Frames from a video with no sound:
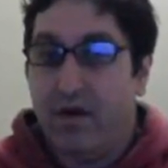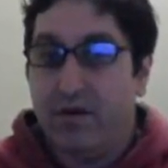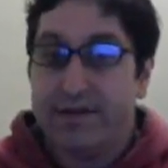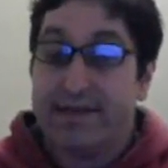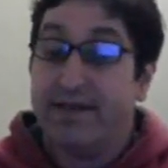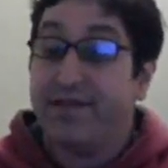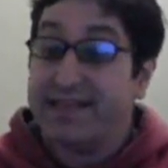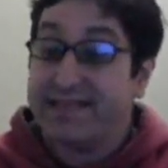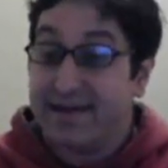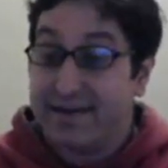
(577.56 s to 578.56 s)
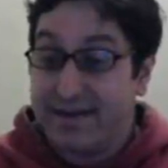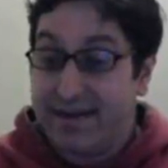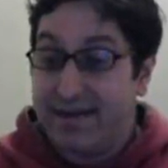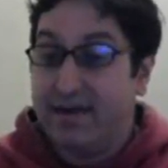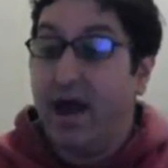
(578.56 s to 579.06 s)
honestly, if I start
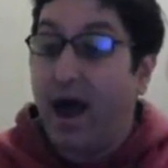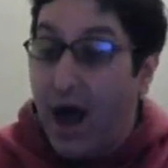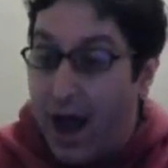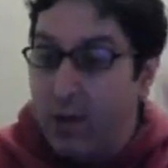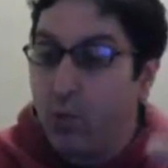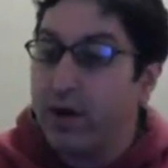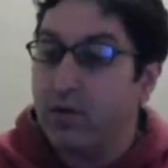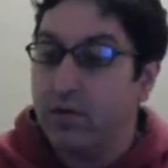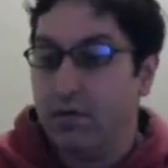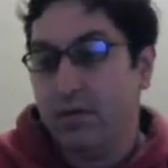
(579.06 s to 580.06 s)
again, I will.